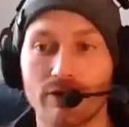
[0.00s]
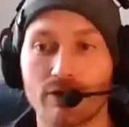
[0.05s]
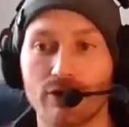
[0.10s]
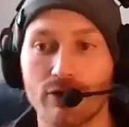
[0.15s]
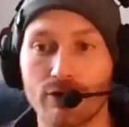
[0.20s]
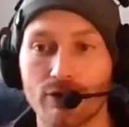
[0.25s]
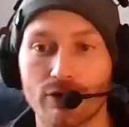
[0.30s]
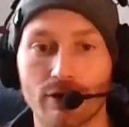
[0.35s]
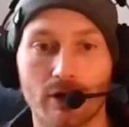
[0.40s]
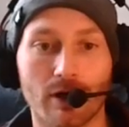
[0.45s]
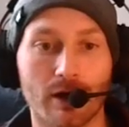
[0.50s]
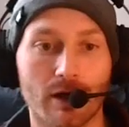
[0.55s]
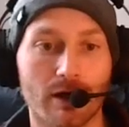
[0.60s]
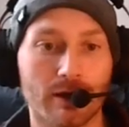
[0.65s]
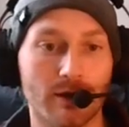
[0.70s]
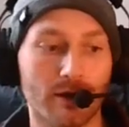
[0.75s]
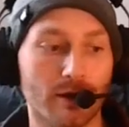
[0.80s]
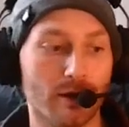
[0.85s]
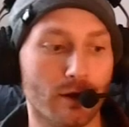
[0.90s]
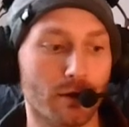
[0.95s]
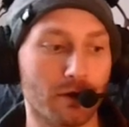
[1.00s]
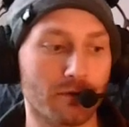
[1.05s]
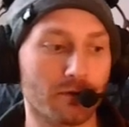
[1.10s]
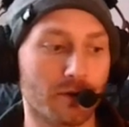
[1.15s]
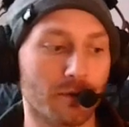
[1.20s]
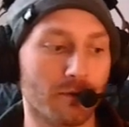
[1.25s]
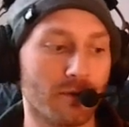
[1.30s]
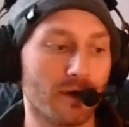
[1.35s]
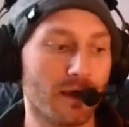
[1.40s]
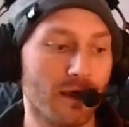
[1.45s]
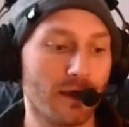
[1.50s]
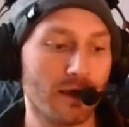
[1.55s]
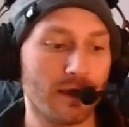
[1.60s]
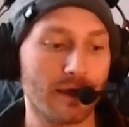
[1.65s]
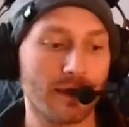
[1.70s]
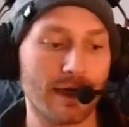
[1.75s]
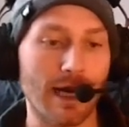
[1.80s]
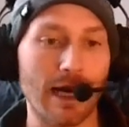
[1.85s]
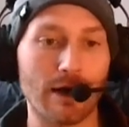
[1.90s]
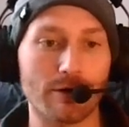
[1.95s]
to choose your hard. Going from
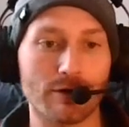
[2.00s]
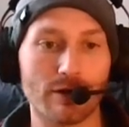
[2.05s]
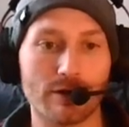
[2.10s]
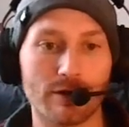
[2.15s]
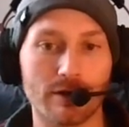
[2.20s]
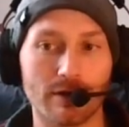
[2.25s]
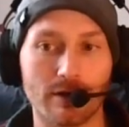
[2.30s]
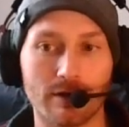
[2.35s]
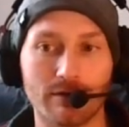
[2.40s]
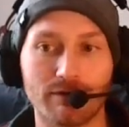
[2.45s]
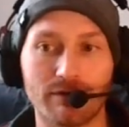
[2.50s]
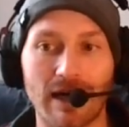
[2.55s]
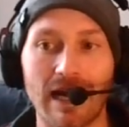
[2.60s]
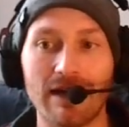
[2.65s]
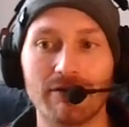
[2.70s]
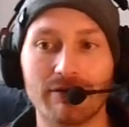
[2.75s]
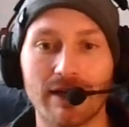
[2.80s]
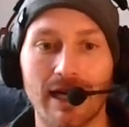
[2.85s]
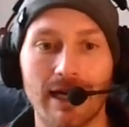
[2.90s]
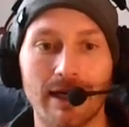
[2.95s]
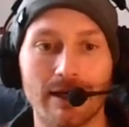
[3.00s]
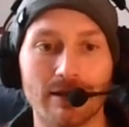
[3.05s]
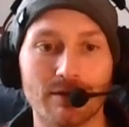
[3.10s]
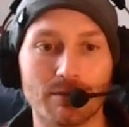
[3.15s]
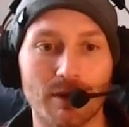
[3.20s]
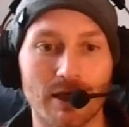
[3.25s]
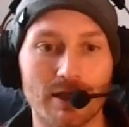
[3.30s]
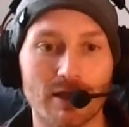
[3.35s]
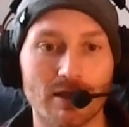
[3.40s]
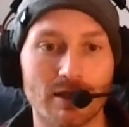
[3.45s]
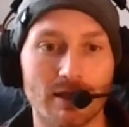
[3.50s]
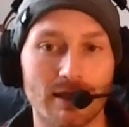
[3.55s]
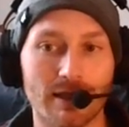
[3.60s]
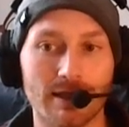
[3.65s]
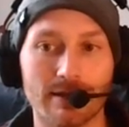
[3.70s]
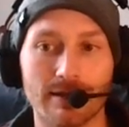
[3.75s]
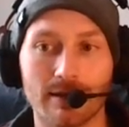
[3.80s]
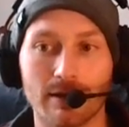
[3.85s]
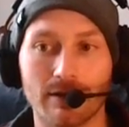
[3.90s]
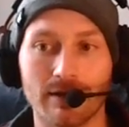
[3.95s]
couch to 5K is much
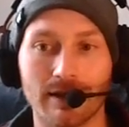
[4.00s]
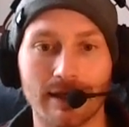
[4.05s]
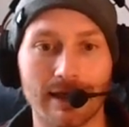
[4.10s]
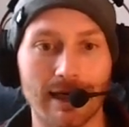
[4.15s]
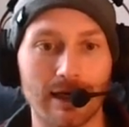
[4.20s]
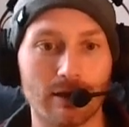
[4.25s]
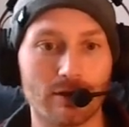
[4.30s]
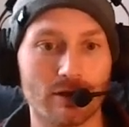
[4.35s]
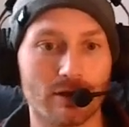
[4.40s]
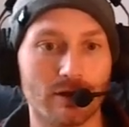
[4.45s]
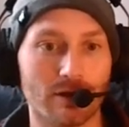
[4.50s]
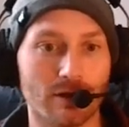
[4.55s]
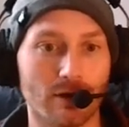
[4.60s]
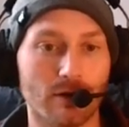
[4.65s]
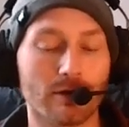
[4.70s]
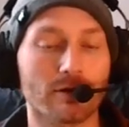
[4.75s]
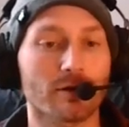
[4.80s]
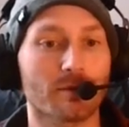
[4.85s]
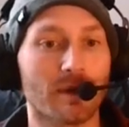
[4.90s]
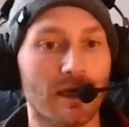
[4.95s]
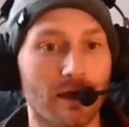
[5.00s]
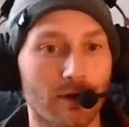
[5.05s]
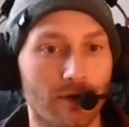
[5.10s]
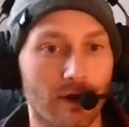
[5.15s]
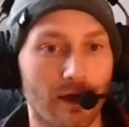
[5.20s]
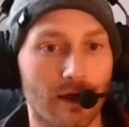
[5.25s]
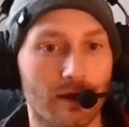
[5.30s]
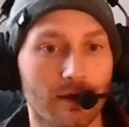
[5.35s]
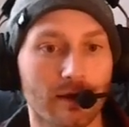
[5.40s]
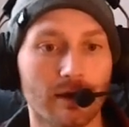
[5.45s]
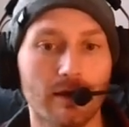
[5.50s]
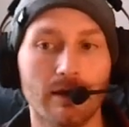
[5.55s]
easier than couch to ultra marathon,